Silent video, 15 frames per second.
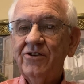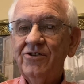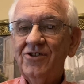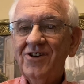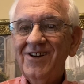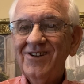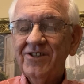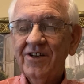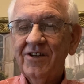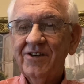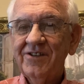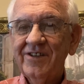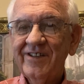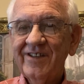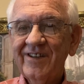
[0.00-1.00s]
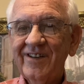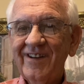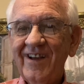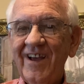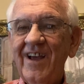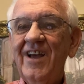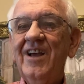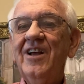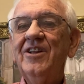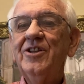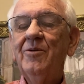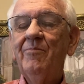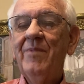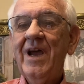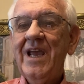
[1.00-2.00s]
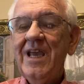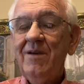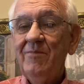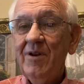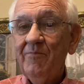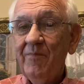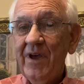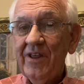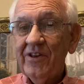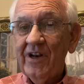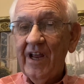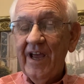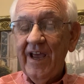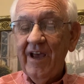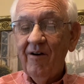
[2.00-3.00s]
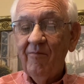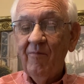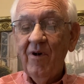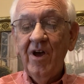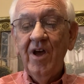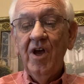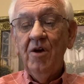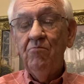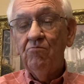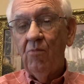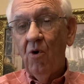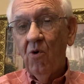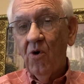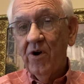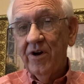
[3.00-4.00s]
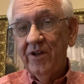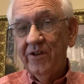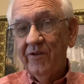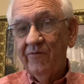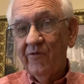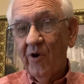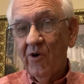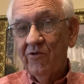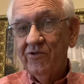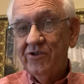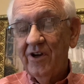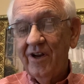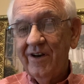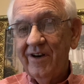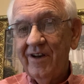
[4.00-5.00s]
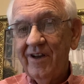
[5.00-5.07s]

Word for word: Jesus the babe in Bethlehem, born of the Virgin,